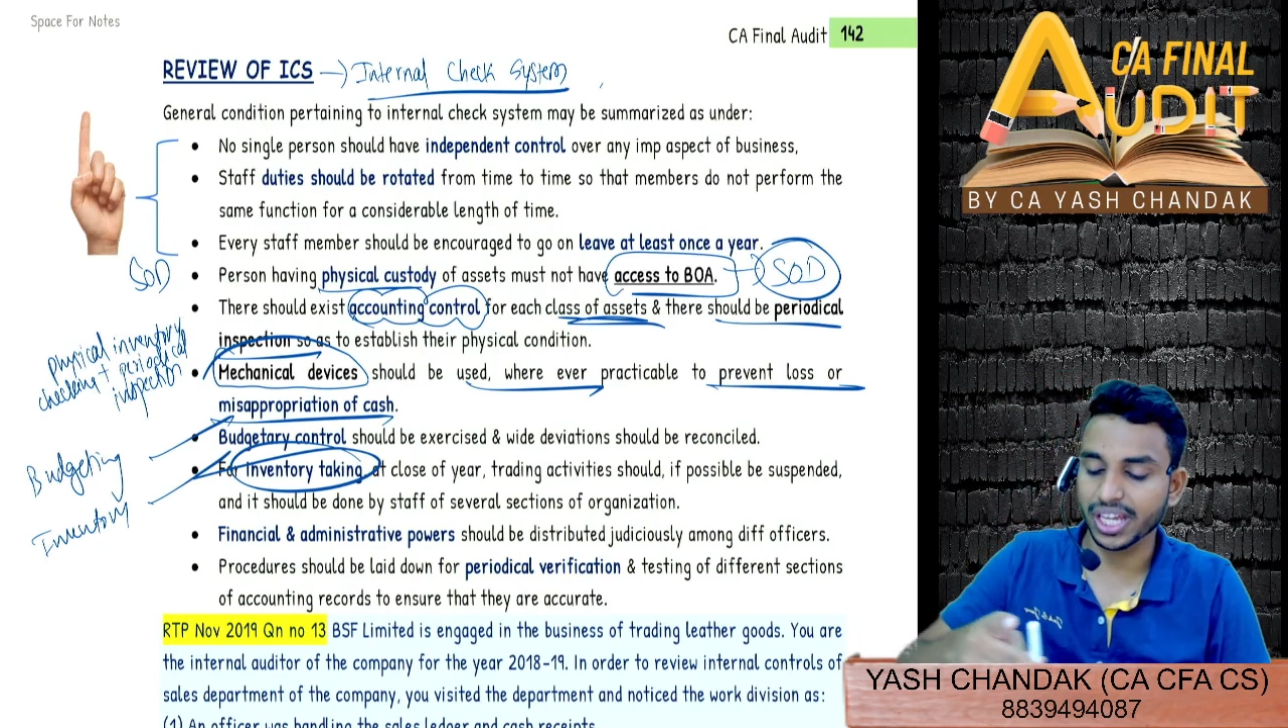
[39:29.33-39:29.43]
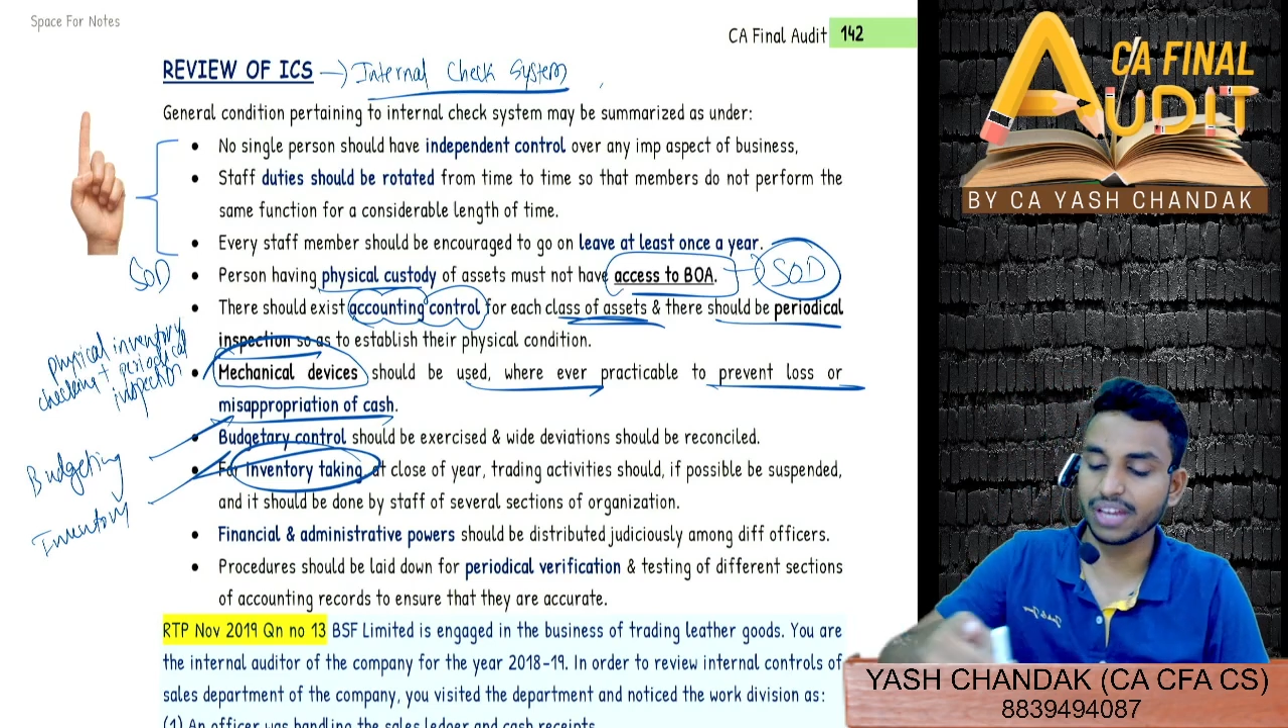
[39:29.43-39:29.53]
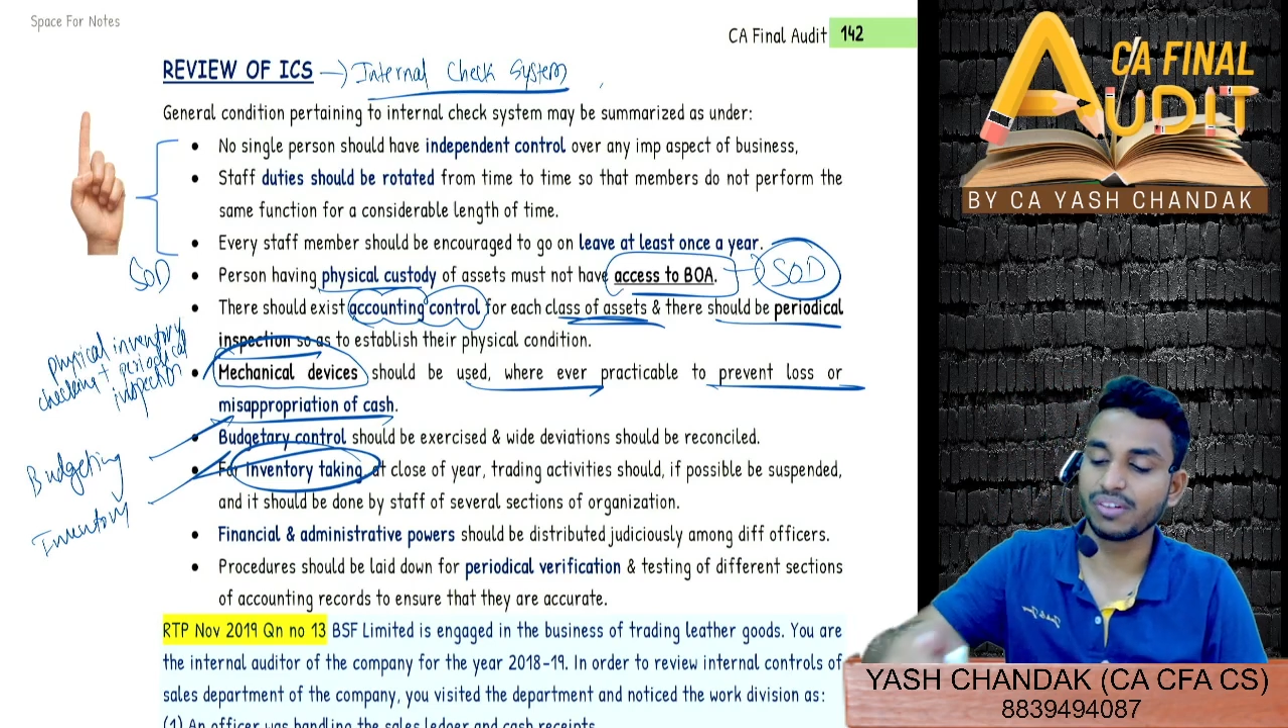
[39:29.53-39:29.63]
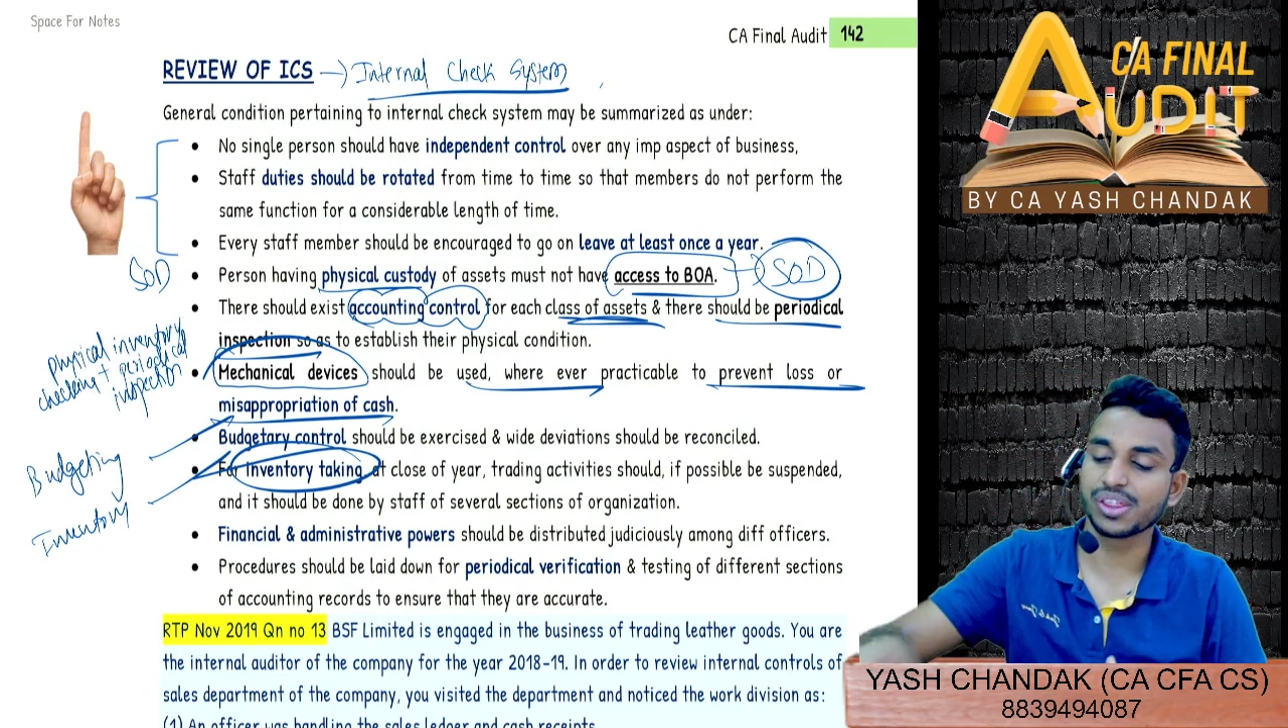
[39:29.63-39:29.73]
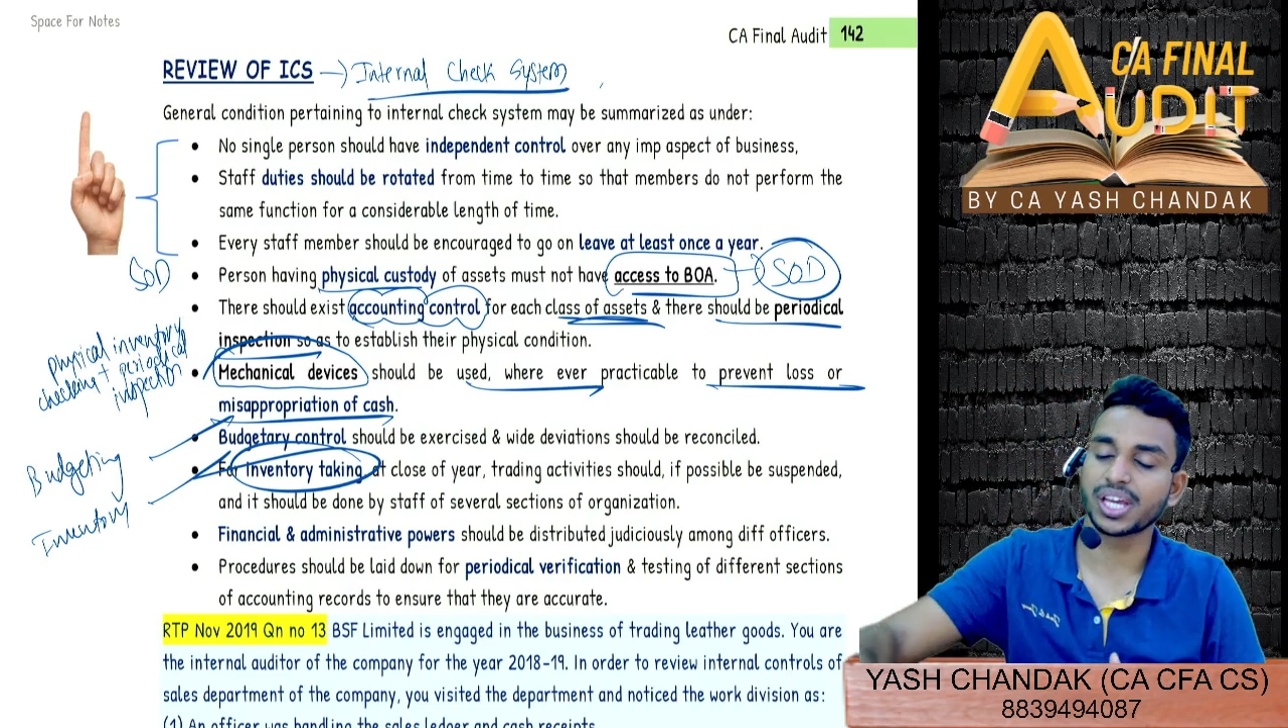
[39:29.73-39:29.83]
again.